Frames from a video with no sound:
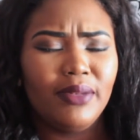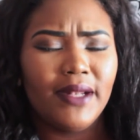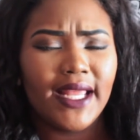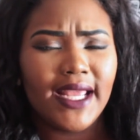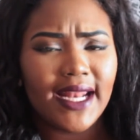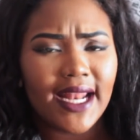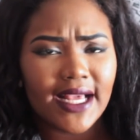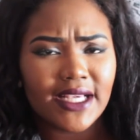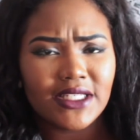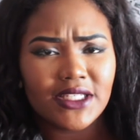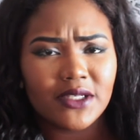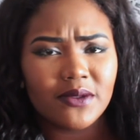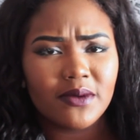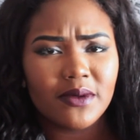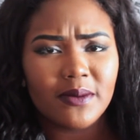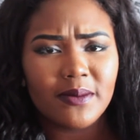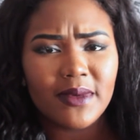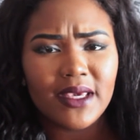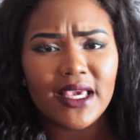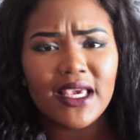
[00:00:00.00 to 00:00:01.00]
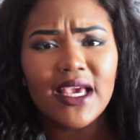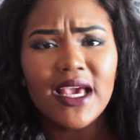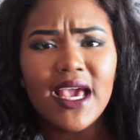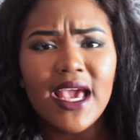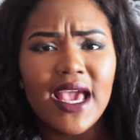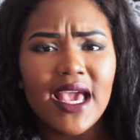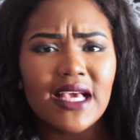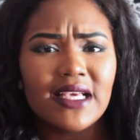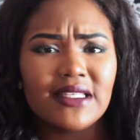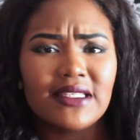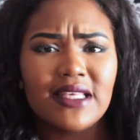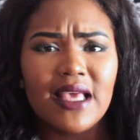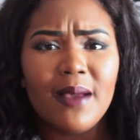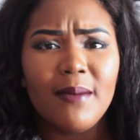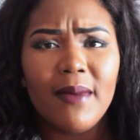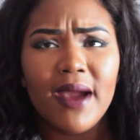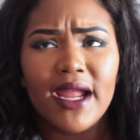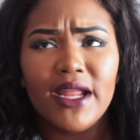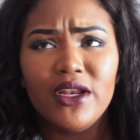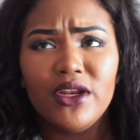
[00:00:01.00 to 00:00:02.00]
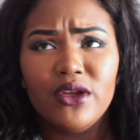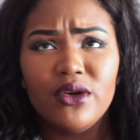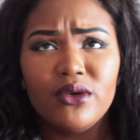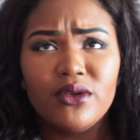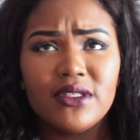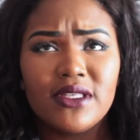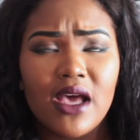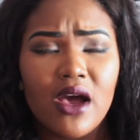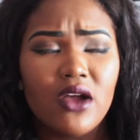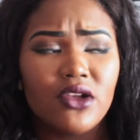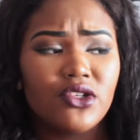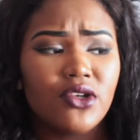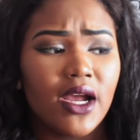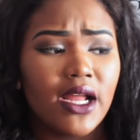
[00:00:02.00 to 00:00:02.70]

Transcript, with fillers: play that shit with me and send my nudes out,